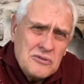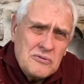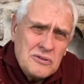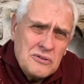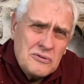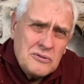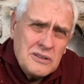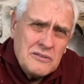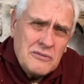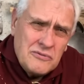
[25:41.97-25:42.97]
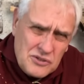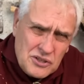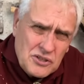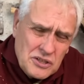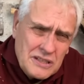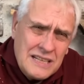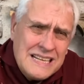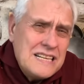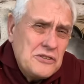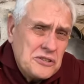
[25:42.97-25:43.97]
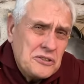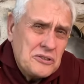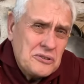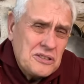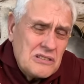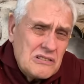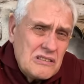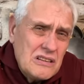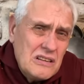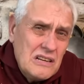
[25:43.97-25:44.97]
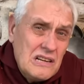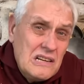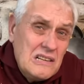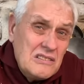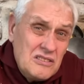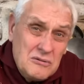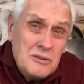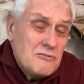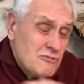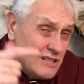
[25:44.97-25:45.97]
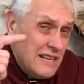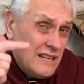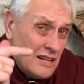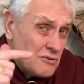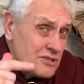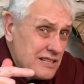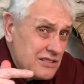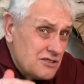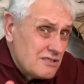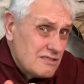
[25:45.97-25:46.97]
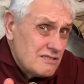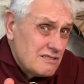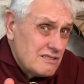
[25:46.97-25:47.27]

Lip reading: or a physician in ancient Greece, you were really low status.